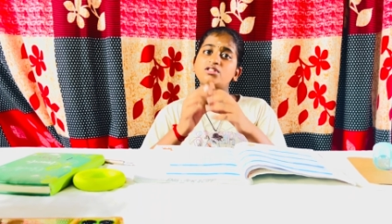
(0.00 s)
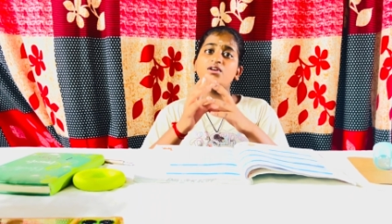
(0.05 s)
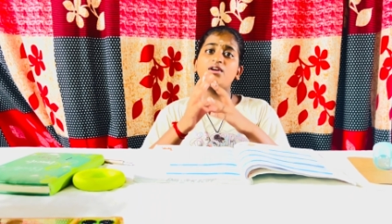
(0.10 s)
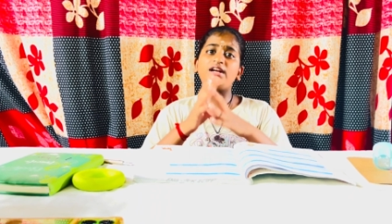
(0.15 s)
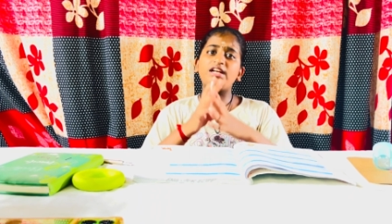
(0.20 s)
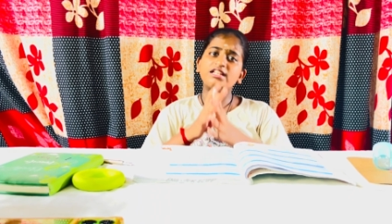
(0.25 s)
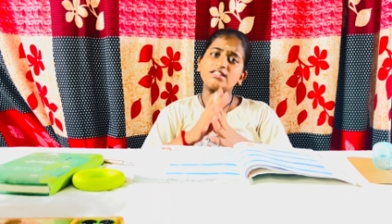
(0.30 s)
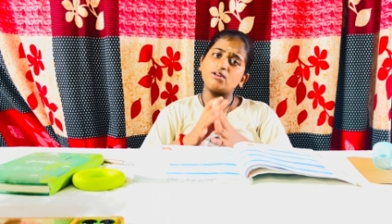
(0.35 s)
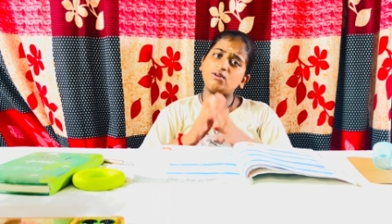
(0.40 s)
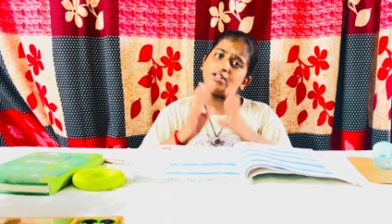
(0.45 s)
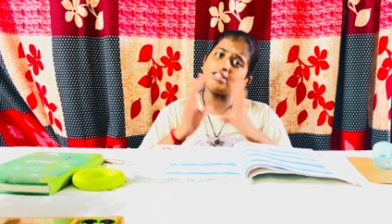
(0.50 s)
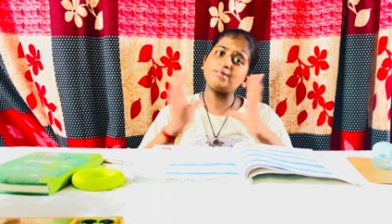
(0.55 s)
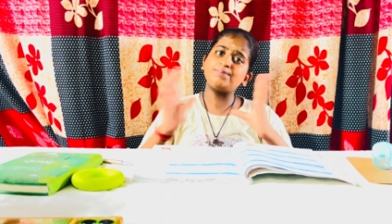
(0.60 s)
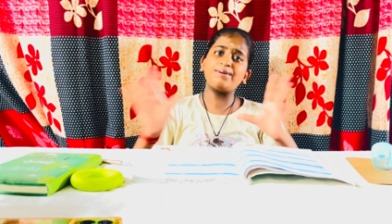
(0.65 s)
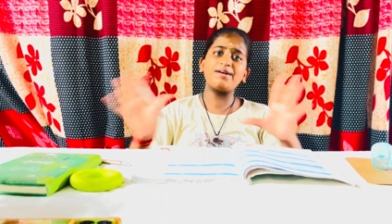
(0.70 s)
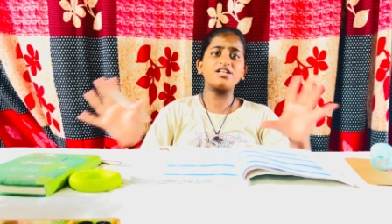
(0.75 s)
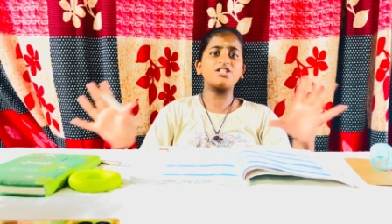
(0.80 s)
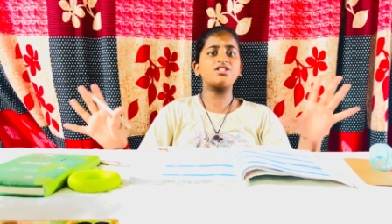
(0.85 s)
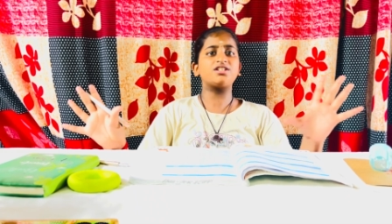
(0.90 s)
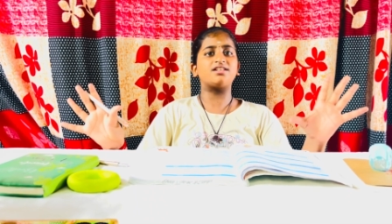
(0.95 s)
it is only
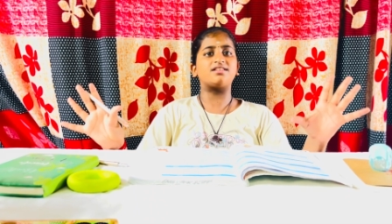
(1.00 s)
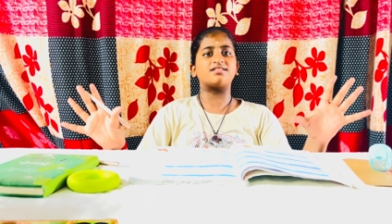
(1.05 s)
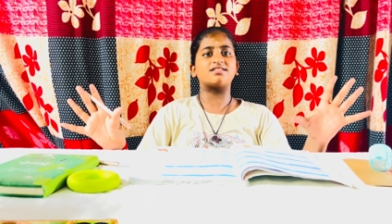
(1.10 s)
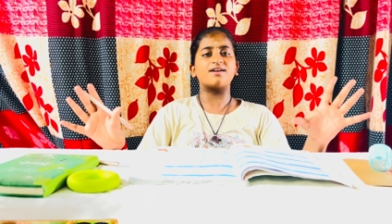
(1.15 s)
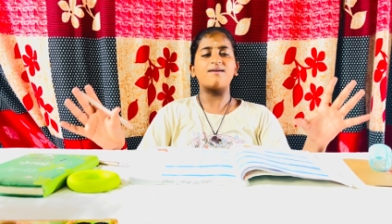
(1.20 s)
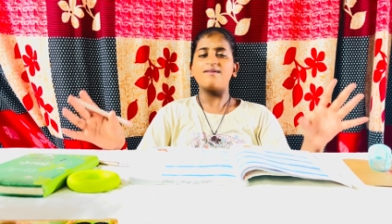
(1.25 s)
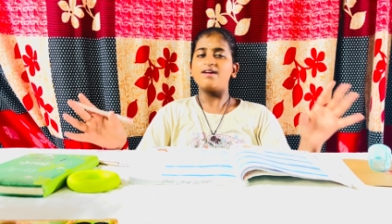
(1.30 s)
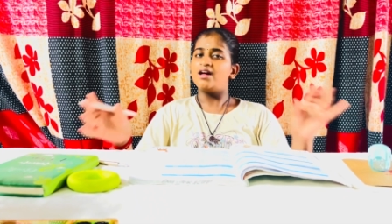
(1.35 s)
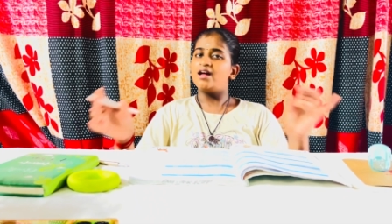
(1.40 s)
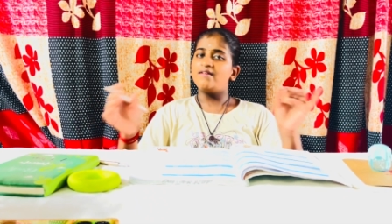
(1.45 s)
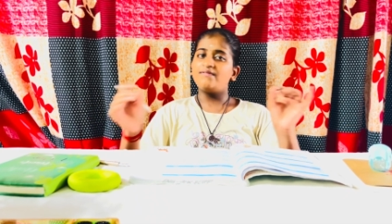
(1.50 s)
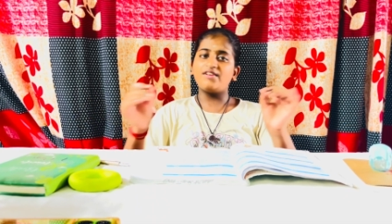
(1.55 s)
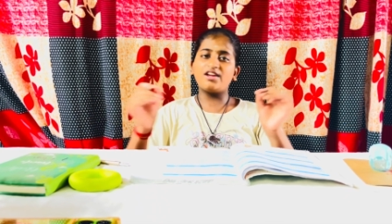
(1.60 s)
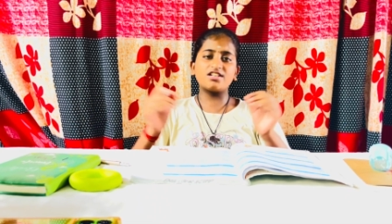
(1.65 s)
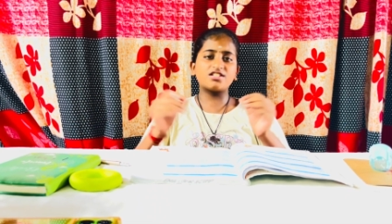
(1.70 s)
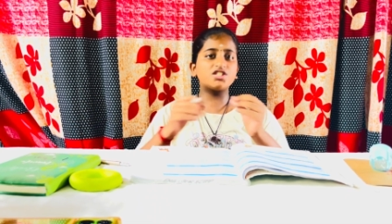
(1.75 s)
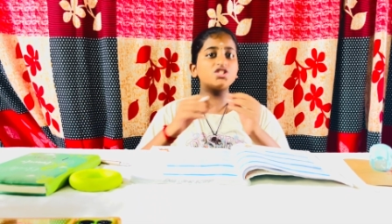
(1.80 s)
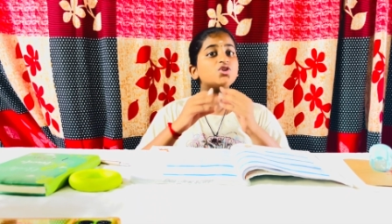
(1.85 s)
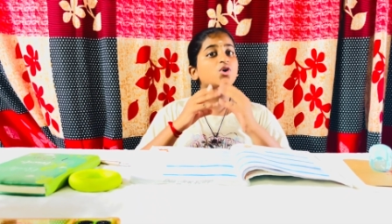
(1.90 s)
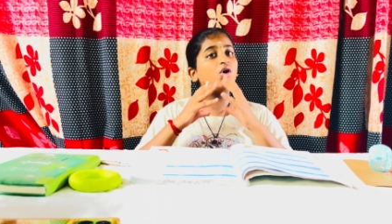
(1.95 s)
species. There
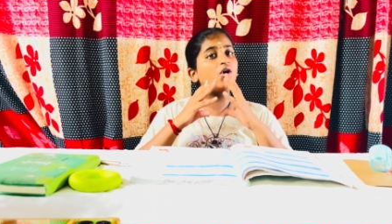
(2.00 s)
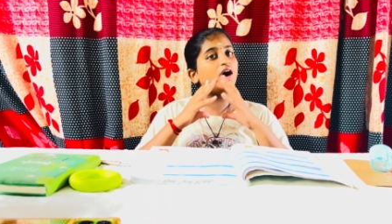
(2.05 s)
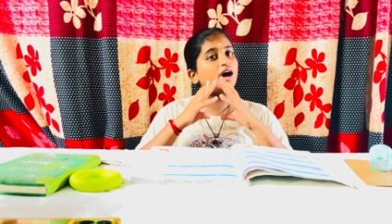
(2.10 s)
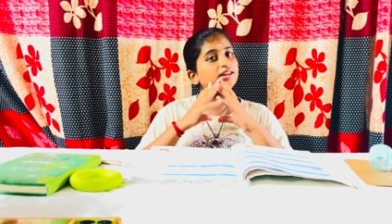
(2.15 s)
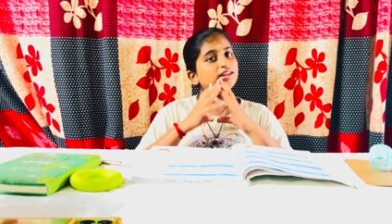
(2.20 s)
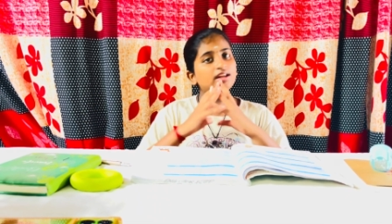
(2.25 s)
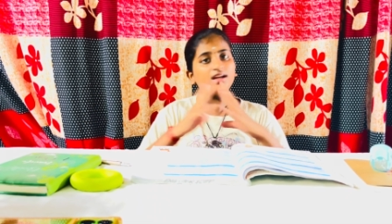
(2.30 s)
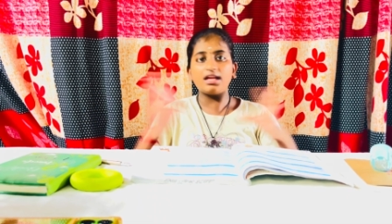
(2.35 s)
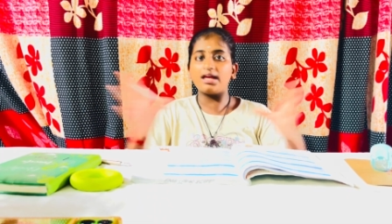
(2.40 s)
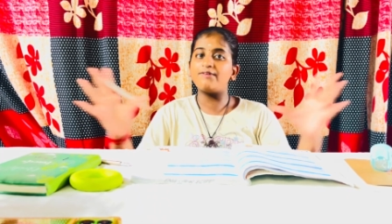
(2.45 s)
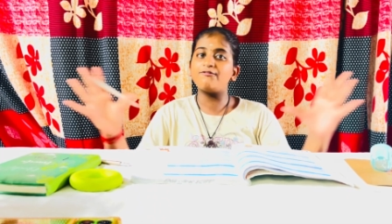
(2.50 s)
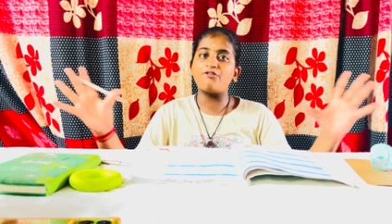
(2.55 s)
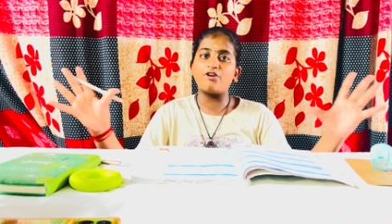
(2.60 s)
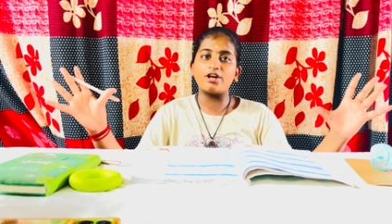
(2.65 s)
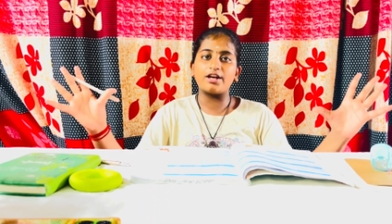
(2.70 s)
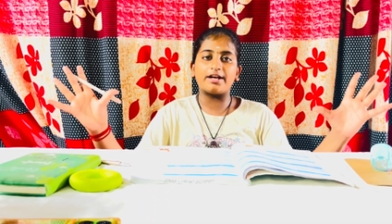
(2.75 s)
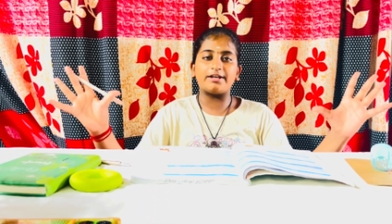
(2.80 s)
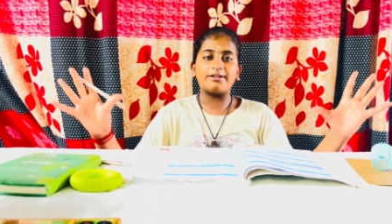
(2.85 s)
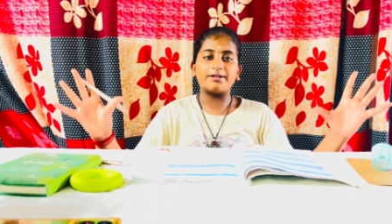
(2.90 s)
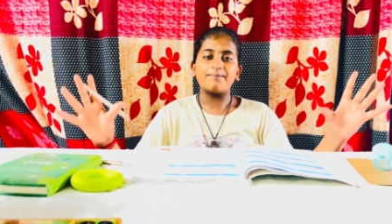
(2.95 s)
is no other name for
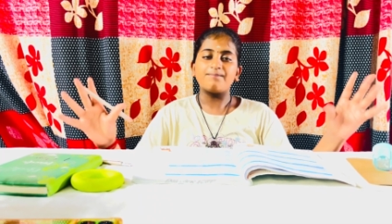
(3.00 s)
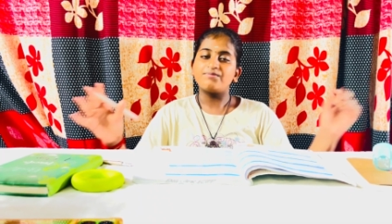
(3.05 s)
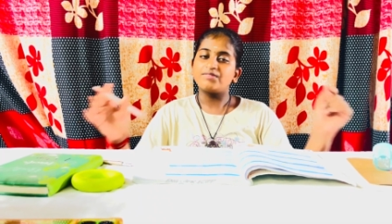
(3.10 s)
it.